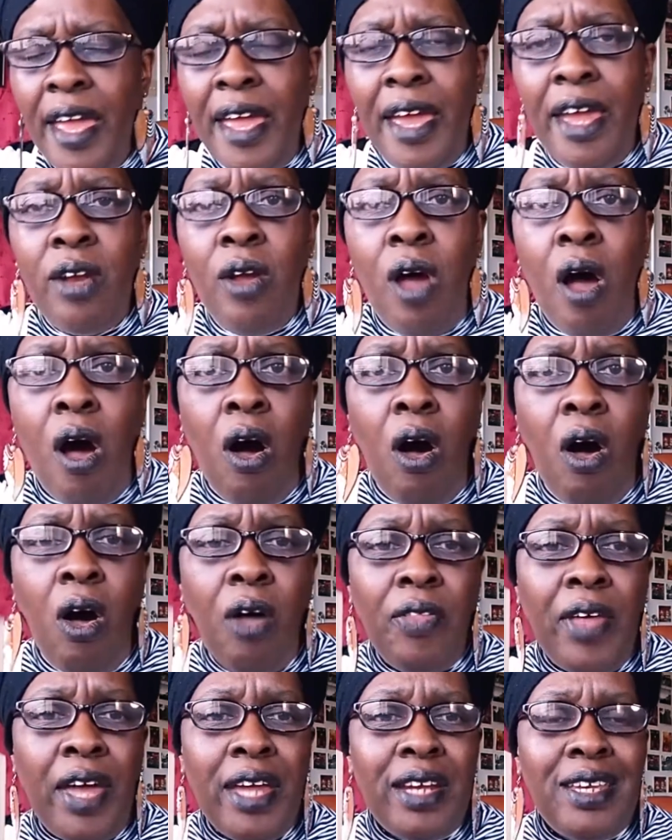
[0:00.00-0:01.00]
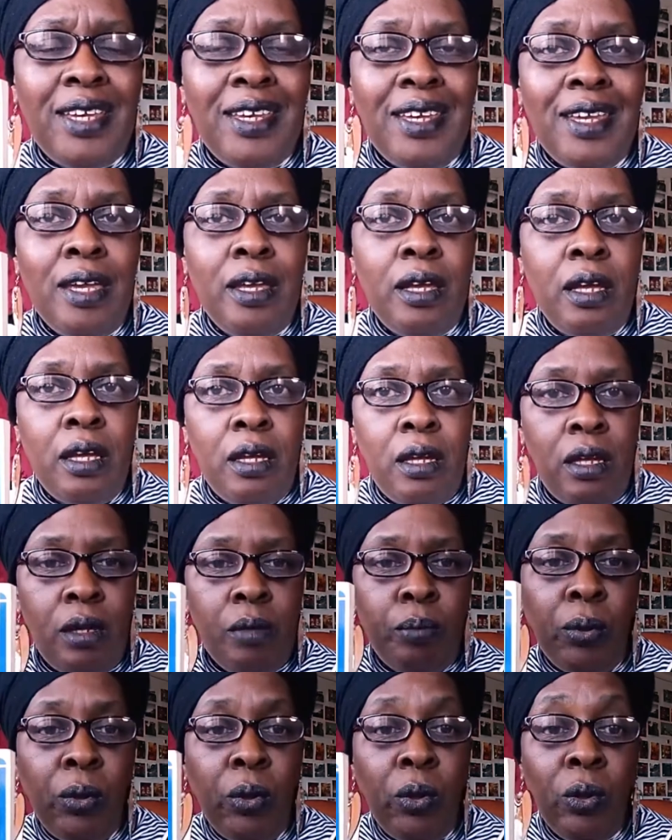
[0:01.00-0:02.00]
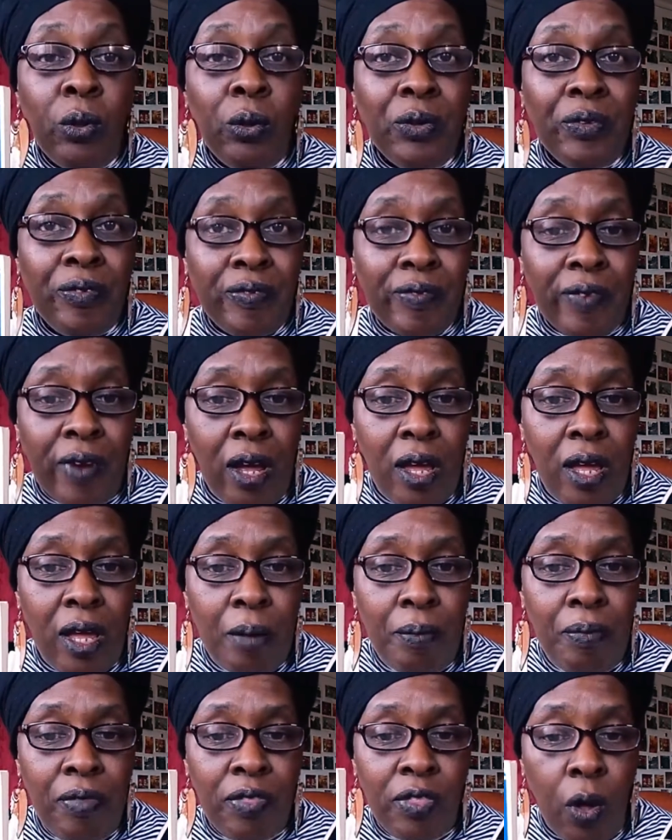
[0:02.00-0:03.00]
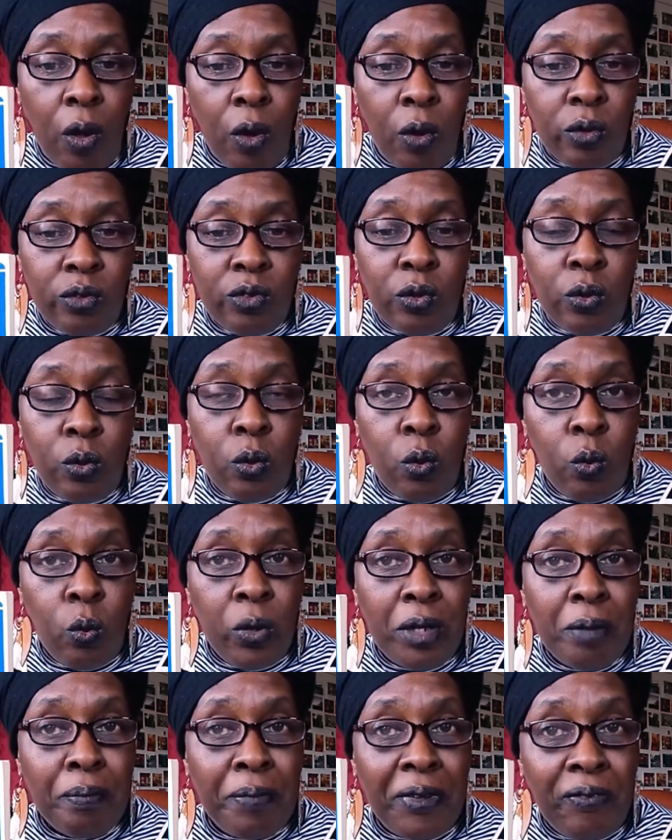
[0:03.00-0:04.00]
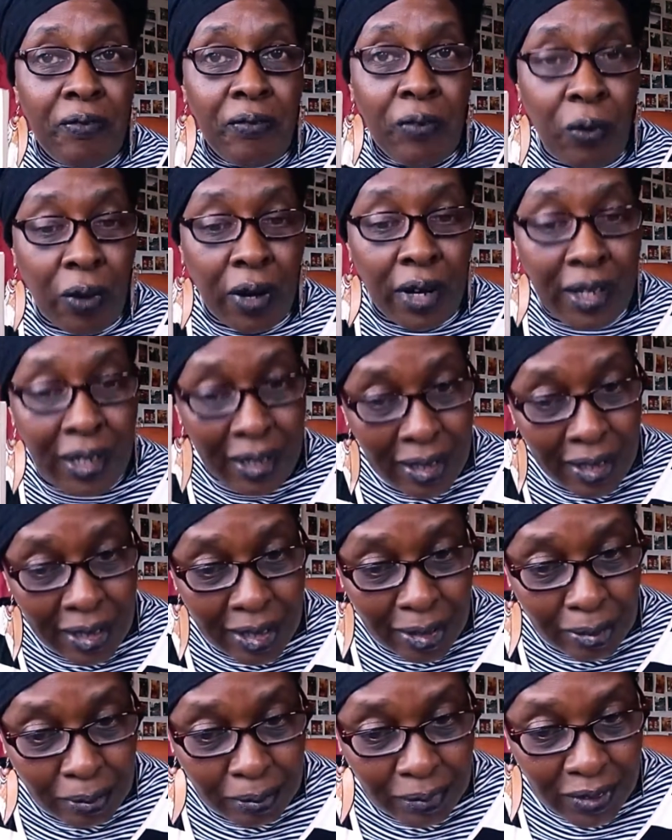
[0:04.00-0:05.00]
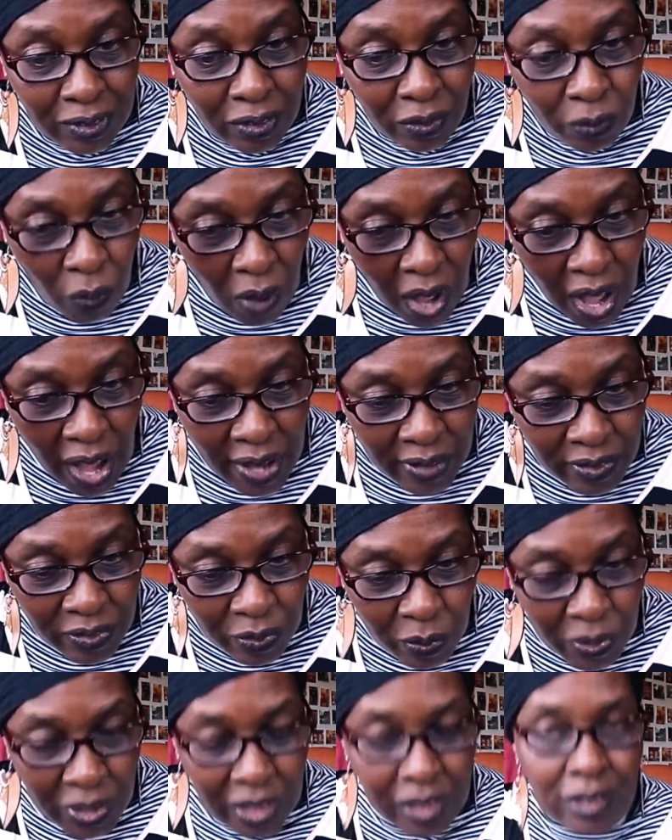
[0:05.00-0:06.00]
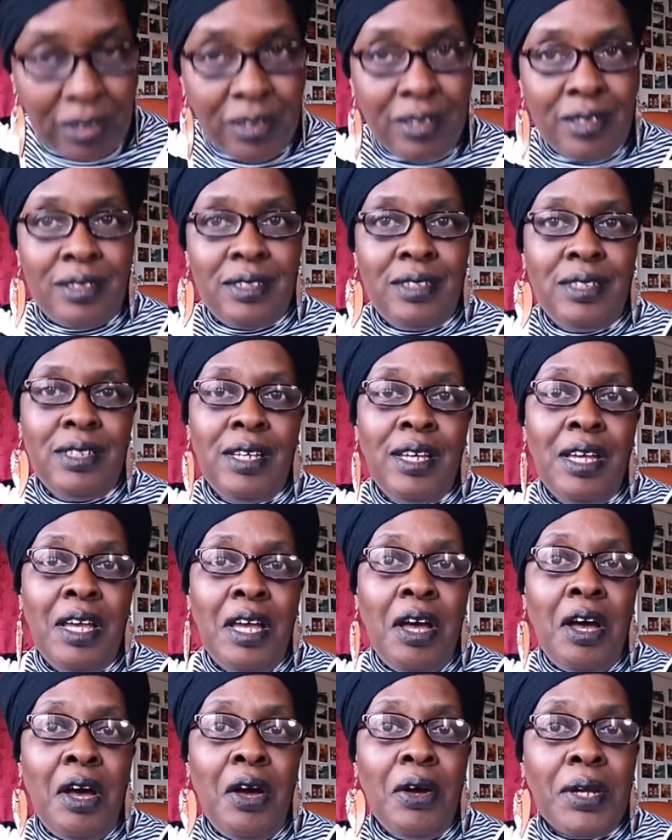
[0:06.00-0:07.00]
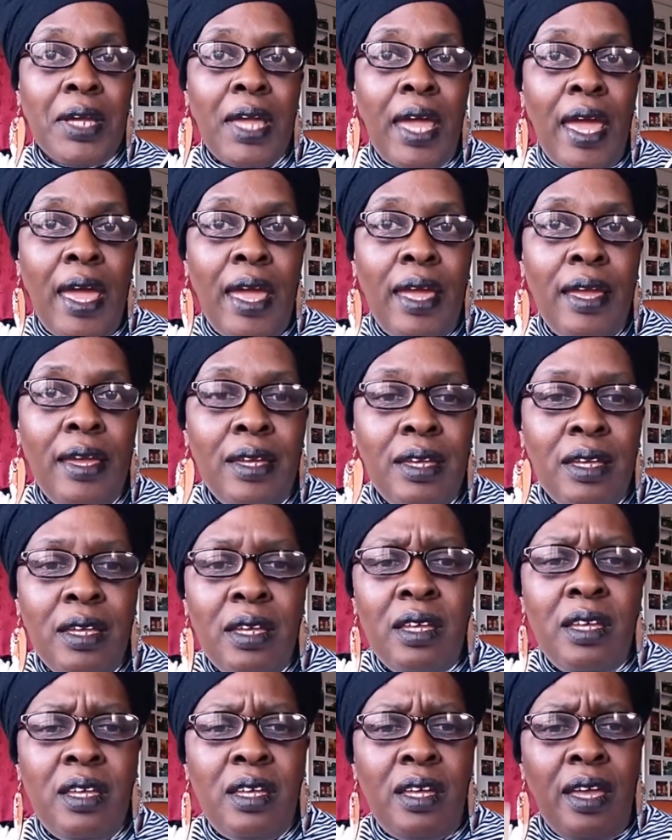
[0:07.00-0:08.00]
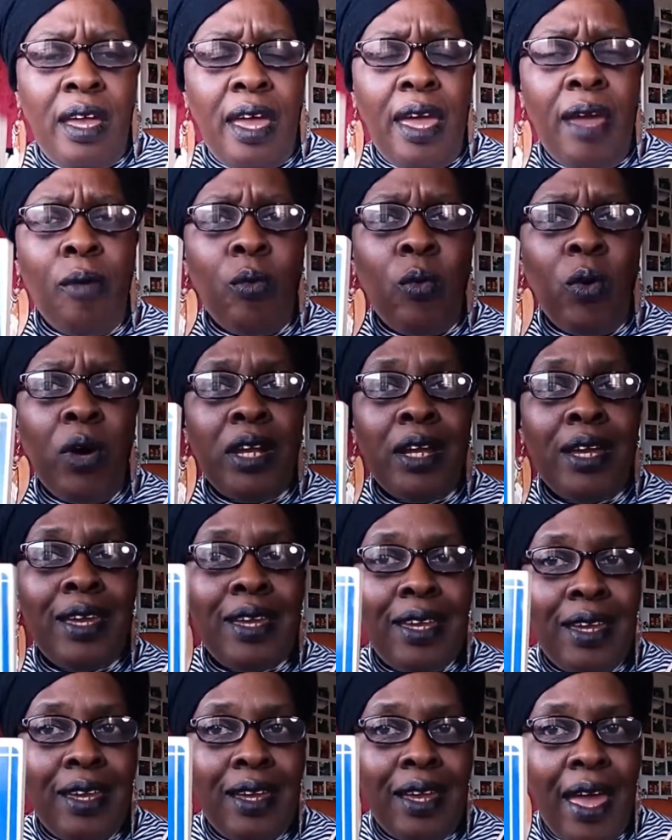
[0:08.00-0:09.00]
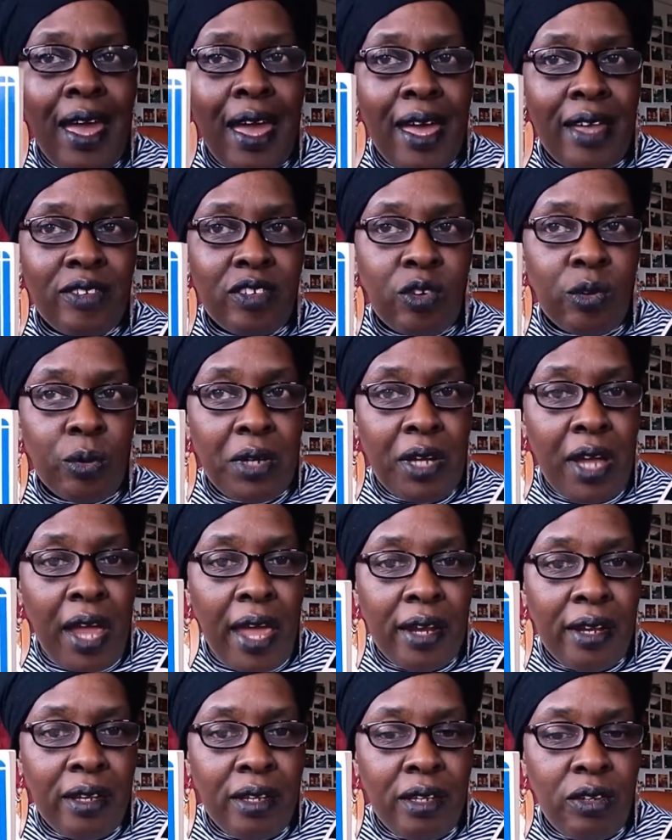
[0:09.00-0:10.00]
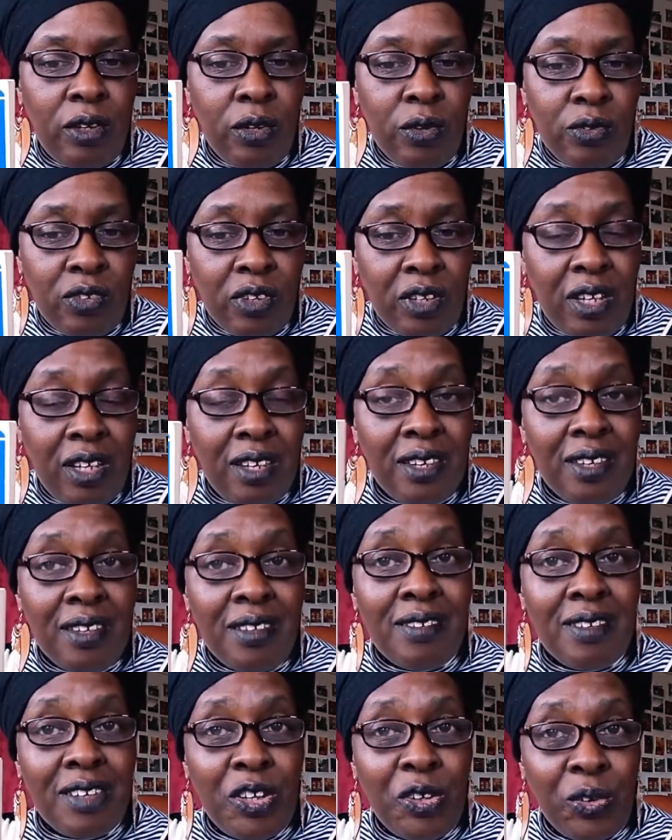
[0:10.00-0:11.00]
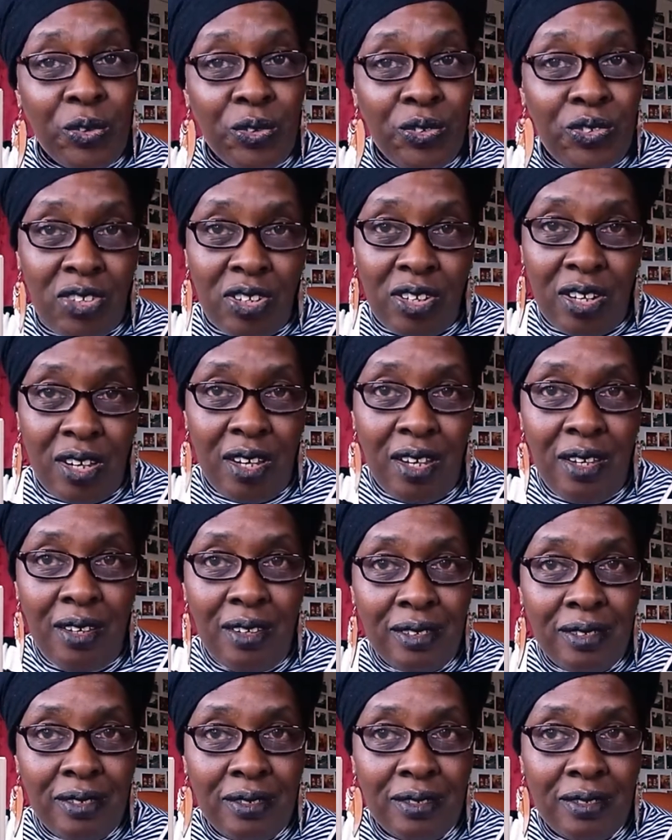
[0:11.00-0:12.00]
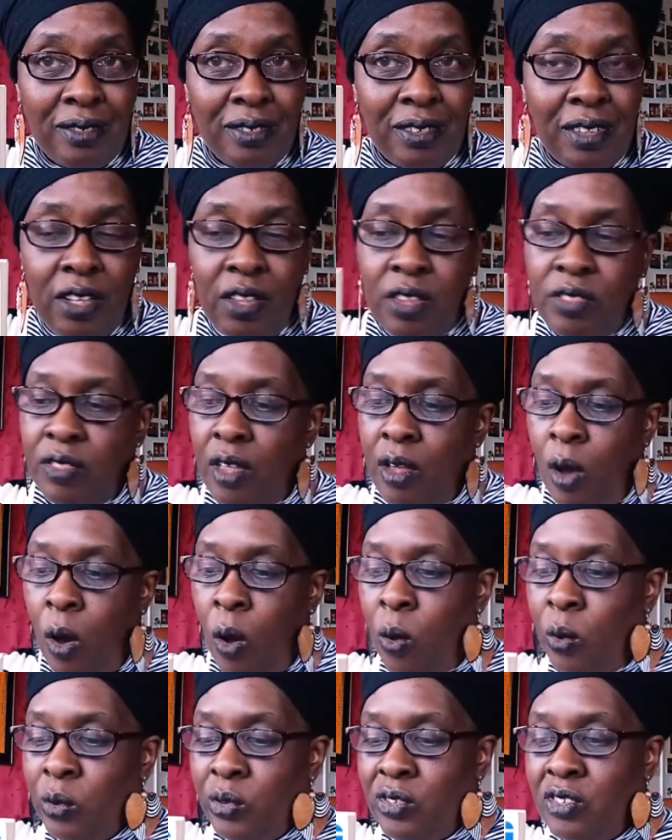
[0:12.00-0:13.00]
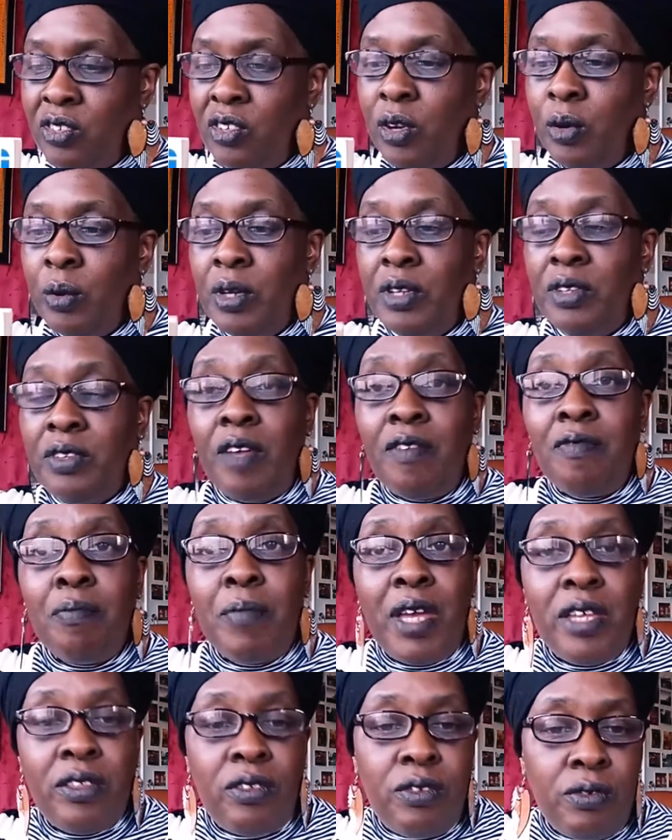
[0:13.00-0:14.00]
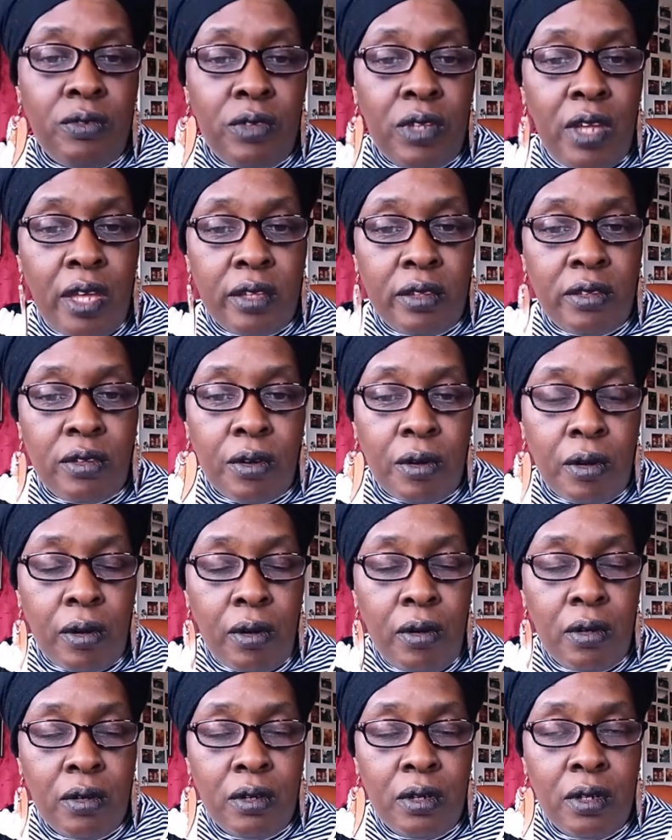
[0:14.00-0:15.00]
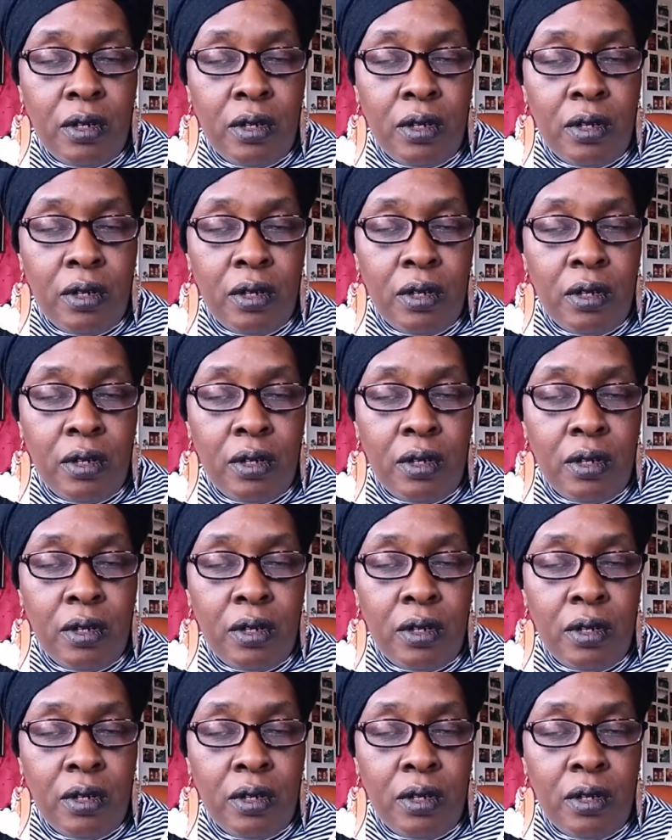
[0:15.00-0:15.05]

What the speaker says: And all that he pulled from those who went before him, the wise ones, okay? And what he has created using his energy, the whole series of Metu Neter